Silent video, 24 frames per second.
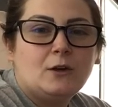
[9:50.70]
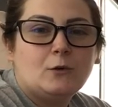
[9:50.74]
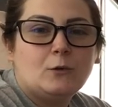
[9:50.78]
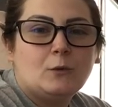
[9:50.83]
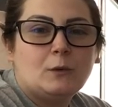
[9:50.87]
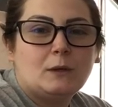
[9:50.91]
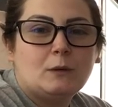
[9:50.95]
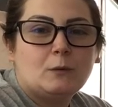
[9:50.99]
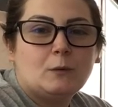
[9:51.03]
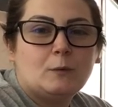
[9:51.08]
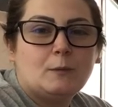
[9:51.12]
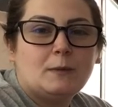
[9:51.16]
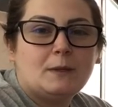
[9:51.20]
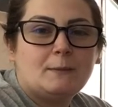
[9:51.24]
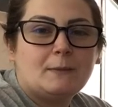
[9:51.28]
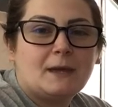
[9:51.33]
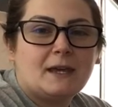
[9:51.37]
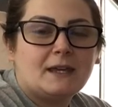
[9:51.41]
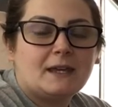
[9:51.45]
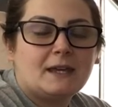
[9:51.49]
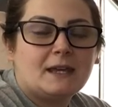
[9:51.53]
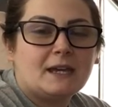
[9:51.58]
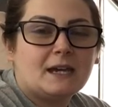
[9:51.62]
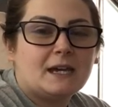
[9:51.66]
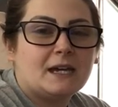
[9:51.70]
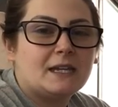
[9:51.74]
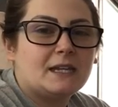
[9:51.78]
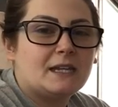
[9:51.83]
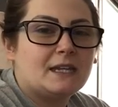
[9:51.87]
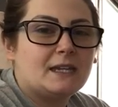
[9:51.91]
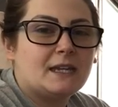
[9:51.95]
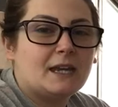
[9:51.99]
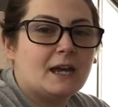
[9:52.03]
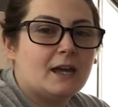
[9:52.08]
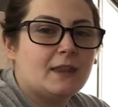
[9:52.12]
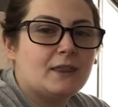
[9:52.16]
we will be making
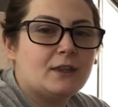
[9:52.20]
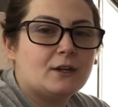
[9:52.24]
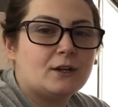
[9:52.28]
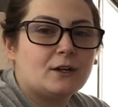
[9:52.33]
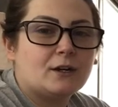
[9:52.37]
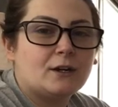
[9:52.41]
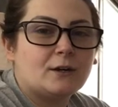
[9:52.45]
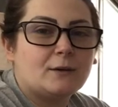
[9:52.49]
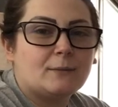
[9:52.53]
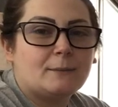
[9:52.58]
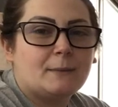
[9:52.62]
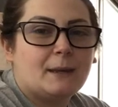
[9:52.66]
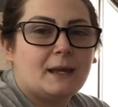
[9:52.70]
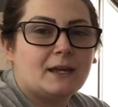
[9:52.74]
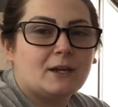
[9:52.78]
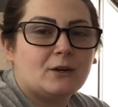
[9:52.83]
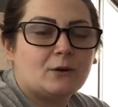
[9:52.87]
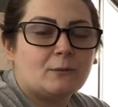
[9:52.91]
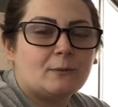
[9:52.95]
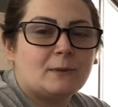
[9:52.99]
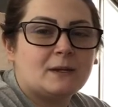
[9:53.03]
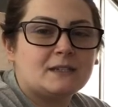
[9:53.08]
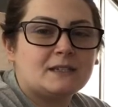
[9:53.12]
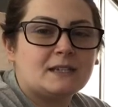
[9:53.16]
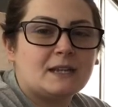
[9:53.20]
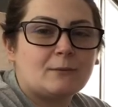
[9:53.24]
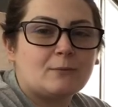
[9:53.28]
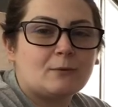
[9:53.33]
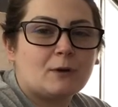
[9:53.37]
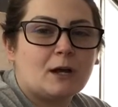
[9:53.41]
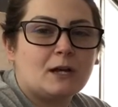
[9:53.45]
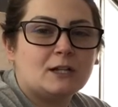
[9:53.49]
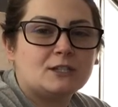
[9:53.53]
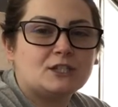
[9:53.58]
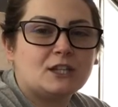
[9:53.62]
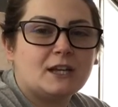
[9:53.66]
another Maker Monday
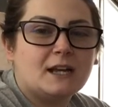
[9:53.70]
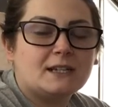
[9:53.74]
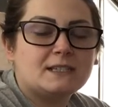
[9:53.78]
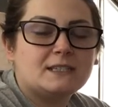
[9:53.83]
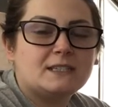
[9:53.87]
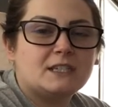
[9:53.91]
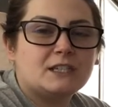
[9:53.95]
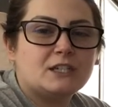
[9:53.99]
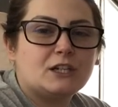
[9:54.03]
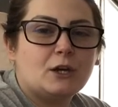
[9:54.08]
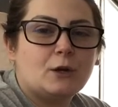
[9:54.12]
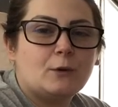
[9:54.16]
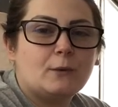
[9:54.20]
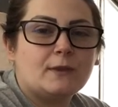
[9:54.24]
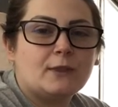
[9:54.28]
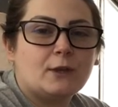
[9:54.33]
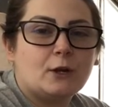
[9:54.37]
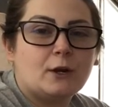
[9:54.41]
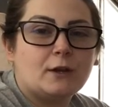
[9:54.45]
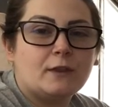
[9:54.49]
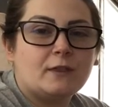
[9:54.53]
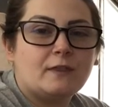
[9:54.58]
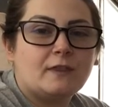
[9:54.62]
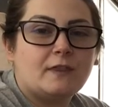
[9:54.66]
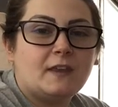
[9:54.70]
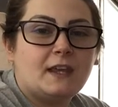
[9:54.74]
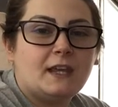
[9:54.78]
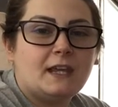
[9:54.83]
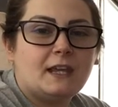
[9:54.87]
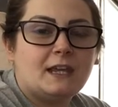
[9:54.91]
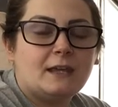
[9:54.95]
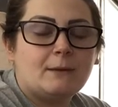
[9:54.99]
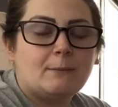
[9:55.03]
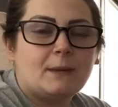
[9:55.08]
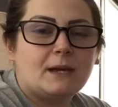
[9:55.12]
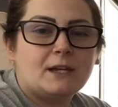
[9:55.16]
project to go with our
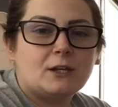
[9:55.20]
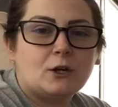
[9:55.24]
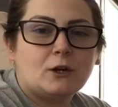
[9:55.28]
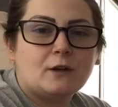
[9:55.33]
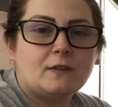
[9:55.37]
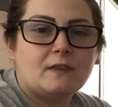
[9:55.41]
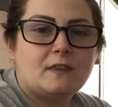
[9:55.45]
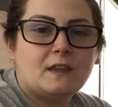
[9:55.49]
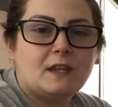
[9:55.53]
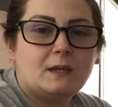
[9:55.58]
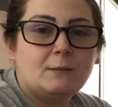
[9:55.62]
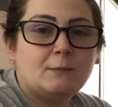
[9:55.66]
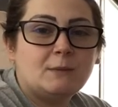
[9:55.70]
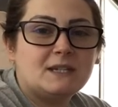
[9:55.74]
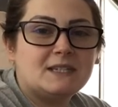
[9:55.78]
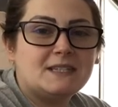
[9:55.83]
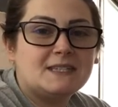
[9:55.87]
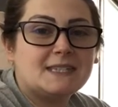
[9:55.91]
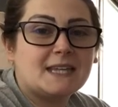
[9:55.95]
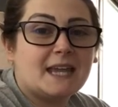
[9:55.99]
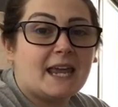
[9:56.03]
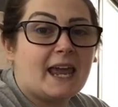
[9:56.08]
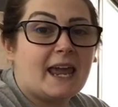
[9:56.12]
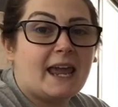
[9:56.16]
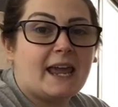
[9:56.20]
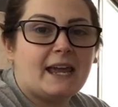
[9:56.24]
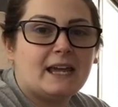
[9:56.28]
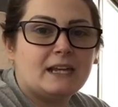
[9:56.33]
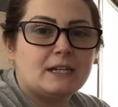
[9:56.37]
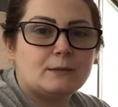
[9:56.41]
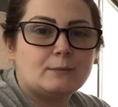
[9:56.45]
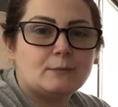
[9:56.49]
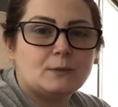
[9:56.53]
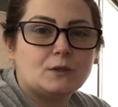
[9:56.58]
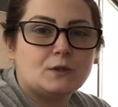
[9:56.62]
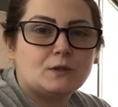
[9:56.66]
theme, and our theme is
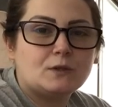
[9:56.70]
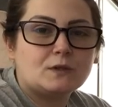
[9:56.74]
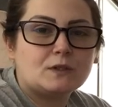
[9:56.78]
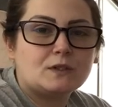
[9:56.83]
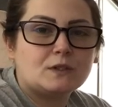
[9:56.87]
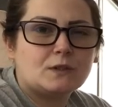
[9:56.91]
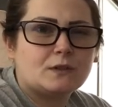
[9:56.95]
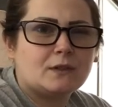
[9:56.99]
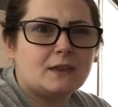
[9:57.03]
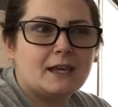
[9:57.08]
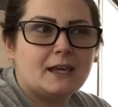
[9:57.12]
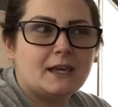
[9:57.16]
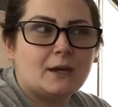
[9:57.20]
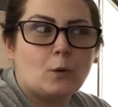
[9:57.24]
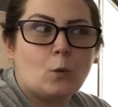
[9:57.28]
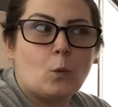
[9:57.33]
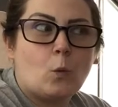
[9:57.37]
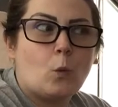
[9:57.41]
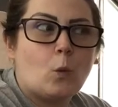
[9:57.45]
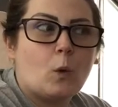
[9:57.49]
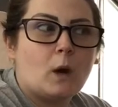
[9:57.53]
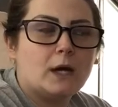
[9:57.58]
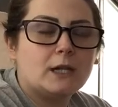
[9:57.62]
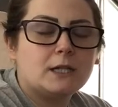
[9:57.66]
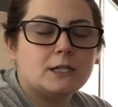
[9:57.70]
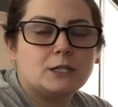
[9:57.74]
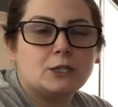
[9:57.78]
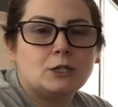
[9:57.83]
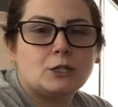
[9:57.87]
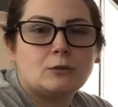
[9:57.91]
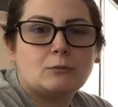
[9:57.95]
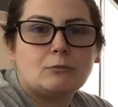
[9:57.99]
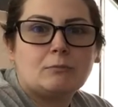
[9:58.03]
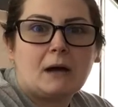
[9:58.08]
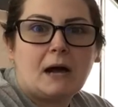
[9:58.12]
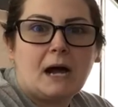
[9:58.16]
animals. So think, what
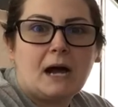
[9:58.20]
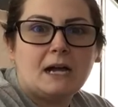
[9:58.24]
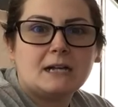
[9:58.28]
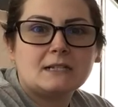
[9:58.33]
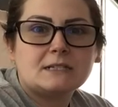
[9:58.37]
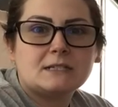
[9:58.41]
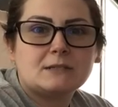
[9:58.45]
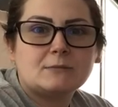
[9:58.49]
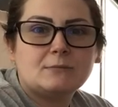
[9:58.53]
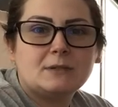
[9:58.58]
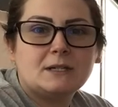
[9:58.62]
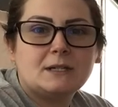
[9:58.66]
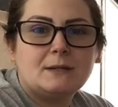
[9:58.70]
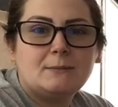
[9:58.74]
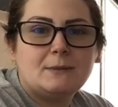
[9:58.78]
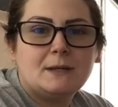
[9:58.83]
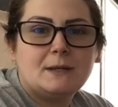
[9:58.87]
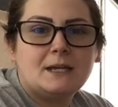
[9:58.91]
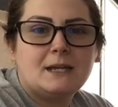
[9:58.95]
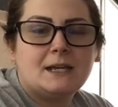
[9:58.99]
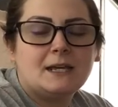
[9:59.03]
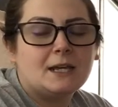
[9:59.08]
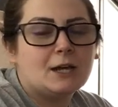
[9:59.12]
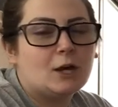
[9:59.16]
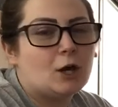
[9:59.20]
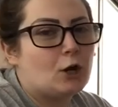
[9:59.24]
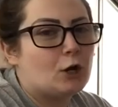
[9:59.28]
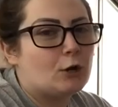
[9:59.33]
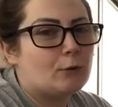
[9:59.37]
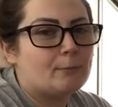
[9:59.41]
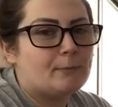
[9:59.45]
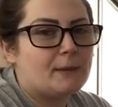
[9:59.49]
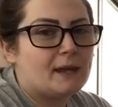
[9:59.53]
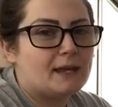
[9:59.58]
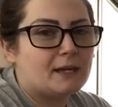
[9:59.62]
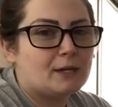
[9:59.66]
could possibly be our
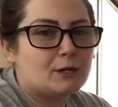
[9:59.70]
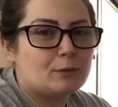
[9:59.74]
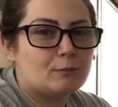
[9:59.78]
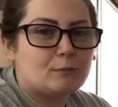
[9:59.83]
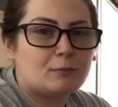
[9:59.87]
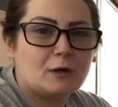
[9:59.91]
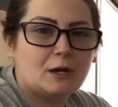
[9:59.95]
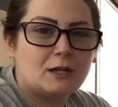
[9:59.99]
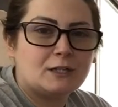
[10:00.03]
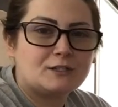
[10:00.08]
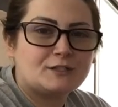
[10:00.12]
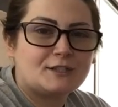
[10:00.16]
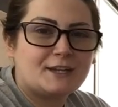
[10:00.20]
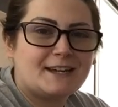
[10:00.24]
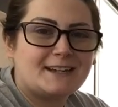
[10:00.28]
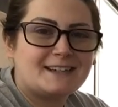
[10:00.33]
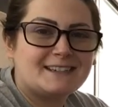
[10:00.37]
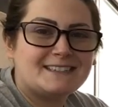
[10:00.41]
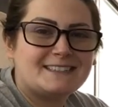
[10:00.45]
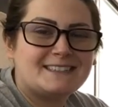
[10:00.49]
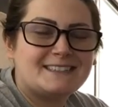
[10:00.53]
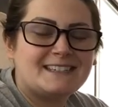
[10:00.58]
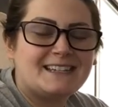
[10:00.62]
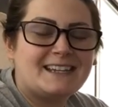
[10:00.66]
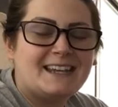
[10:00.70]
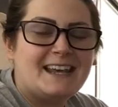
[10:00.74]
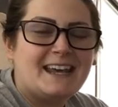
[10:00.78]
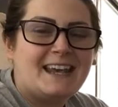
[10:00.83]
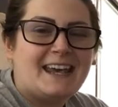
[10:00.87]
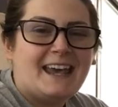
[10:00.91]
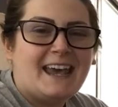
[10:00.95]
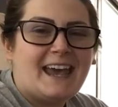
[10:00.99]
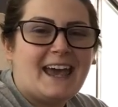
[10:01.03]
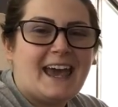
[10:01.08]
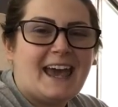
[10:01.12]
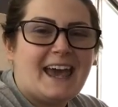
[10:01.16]
maker project?
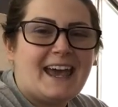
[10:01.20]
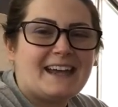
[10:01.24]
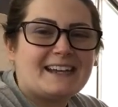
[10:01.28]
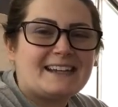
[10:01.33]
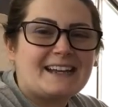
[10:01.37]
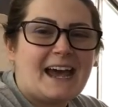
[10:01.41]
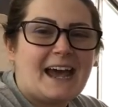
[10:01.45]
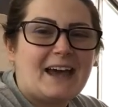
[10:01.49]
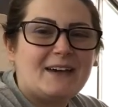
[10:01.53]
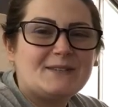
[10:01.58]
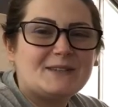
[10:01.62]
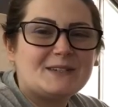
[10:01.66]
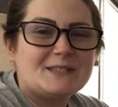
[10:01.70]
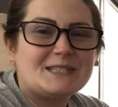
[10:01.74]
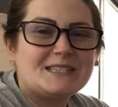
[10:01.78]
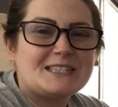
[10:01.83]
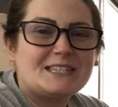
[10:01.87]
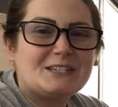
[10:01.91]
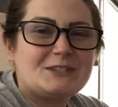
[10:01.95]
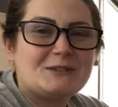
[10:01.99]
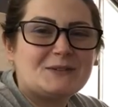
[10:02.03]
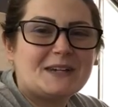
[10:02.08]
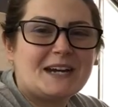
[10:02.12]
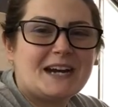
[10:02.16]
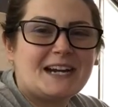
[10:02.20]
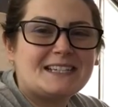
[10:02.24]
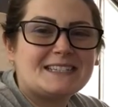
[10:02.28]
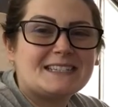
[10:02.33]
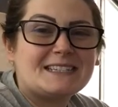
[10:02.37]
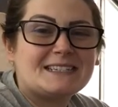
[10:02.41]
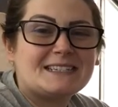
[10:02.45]
And I will see you guys